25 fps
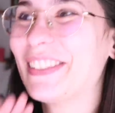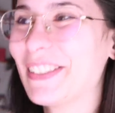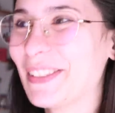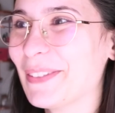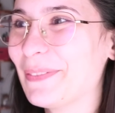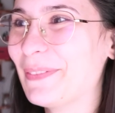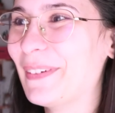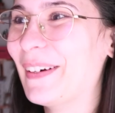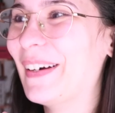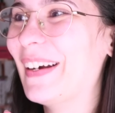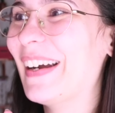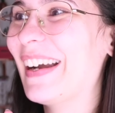
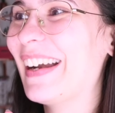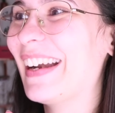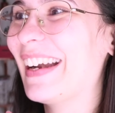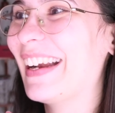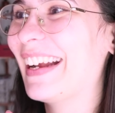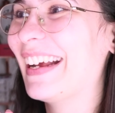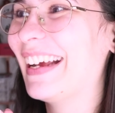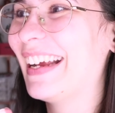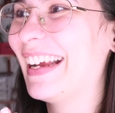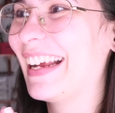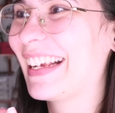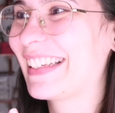super
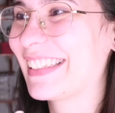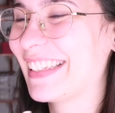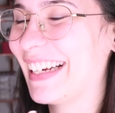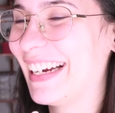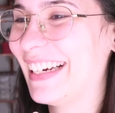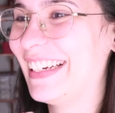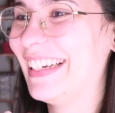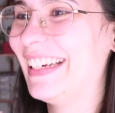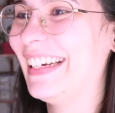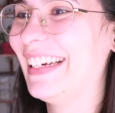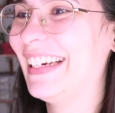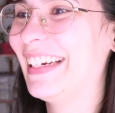
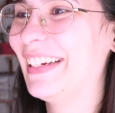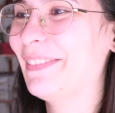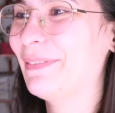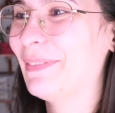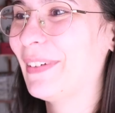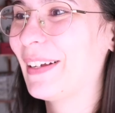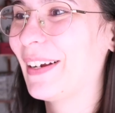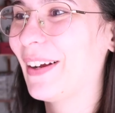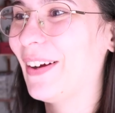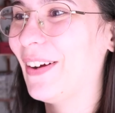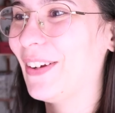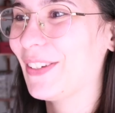exciting
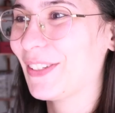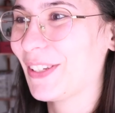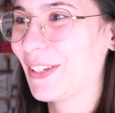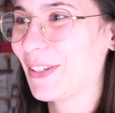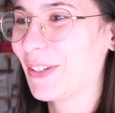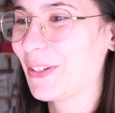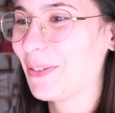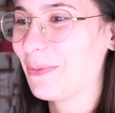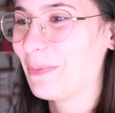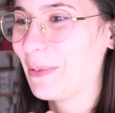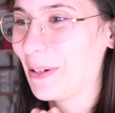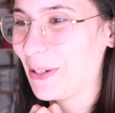but also
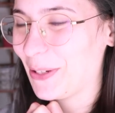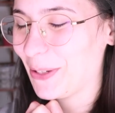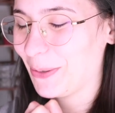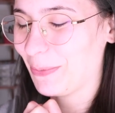super,